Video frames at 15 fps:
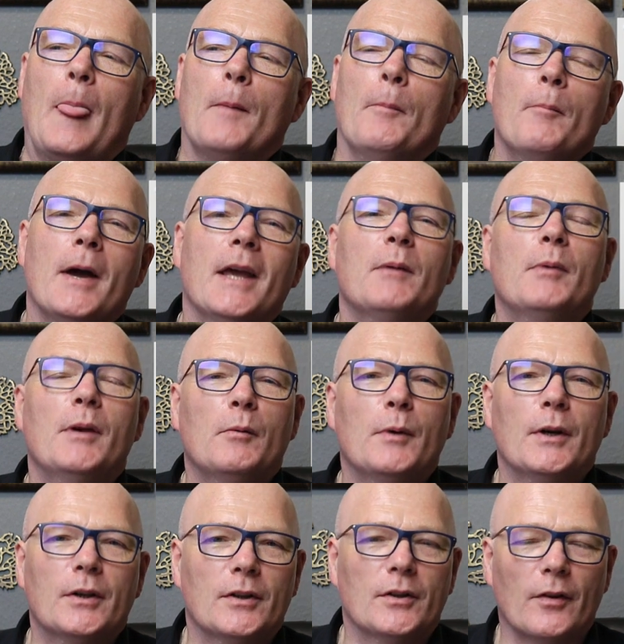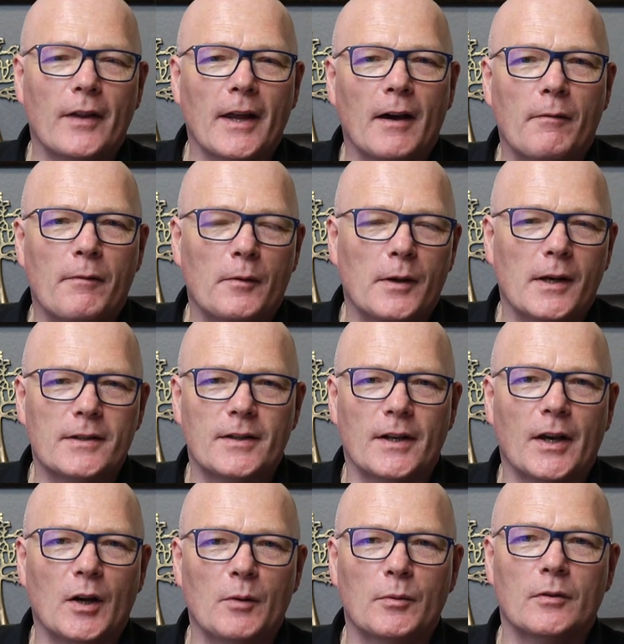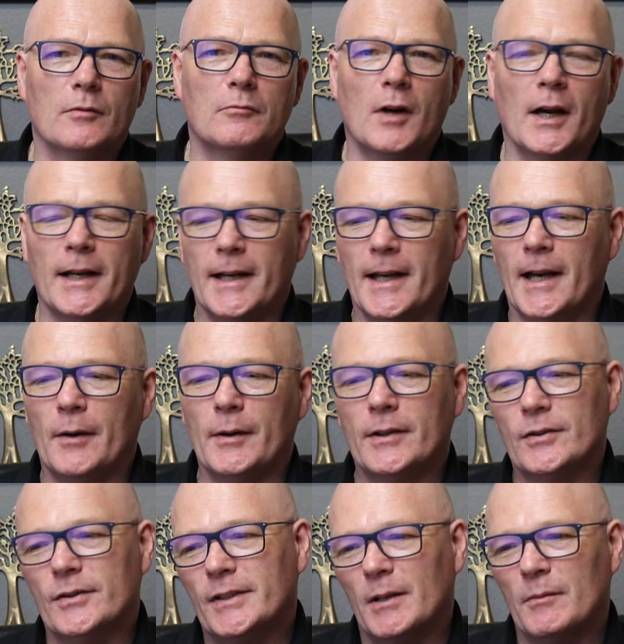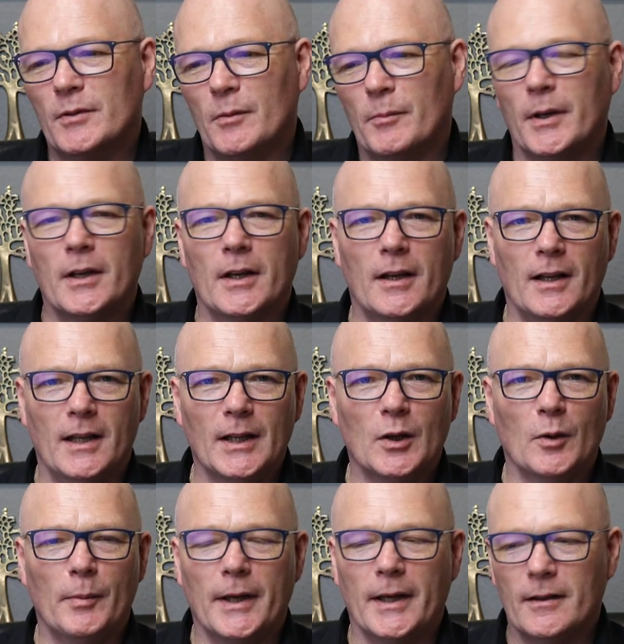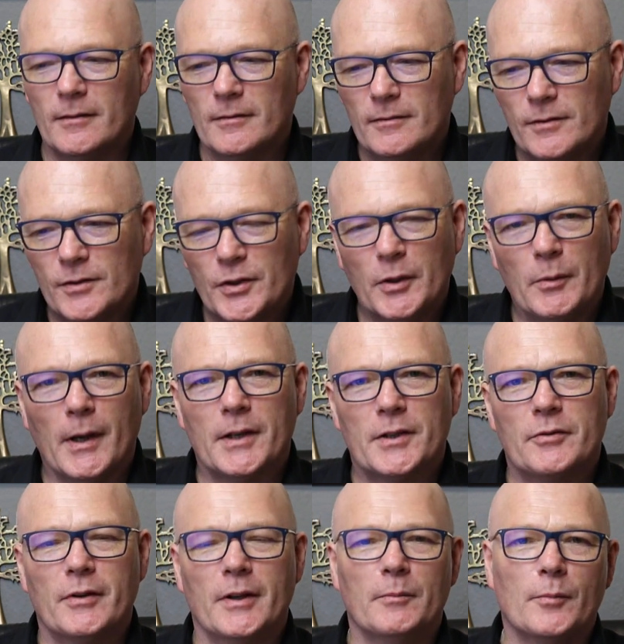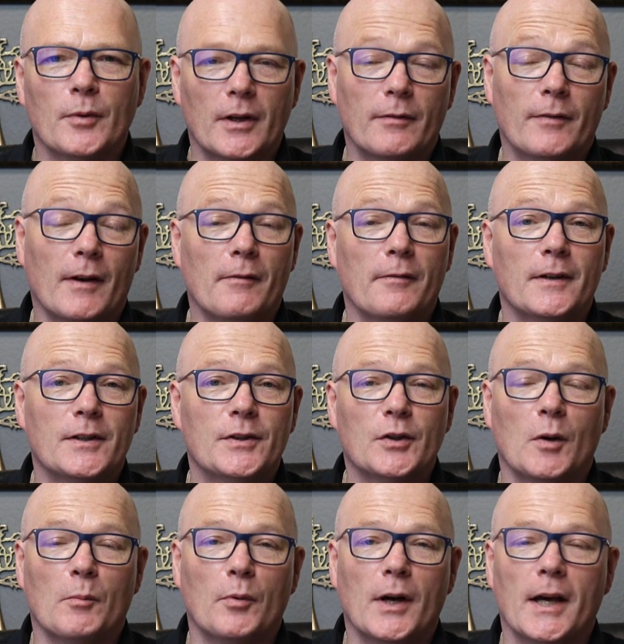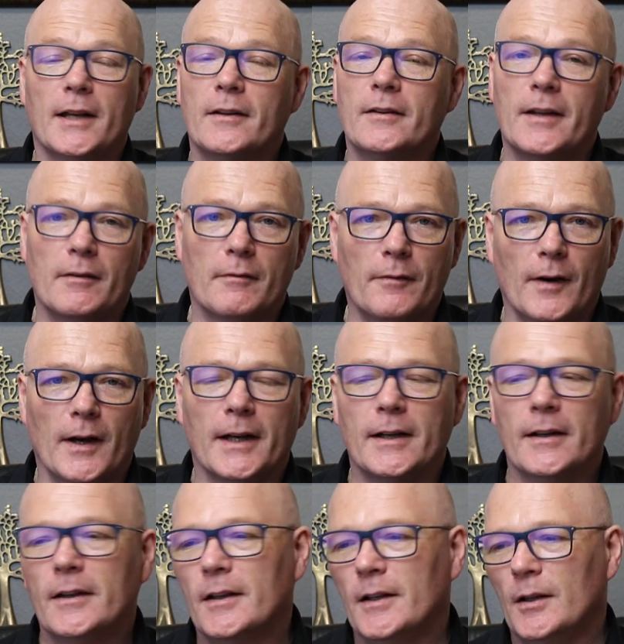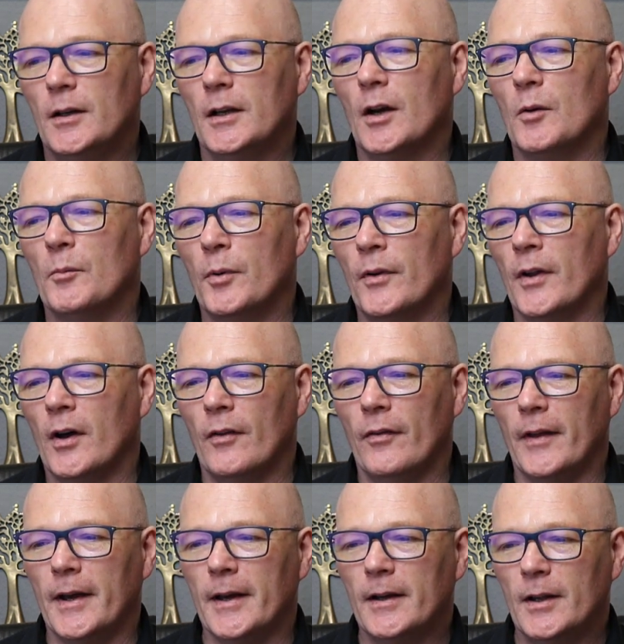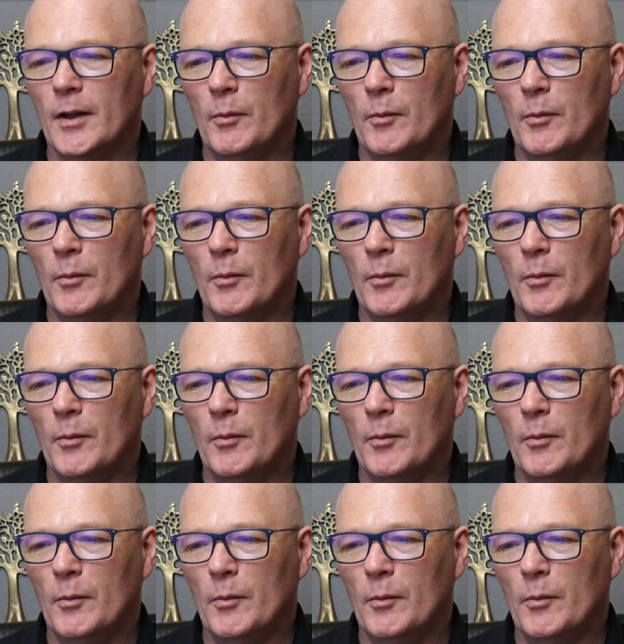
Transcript: Maybe we could have done that a few years ago, but right now it just seems to be a, a little bit too extreme. But if that fits your brand, then fine, go and put that on there.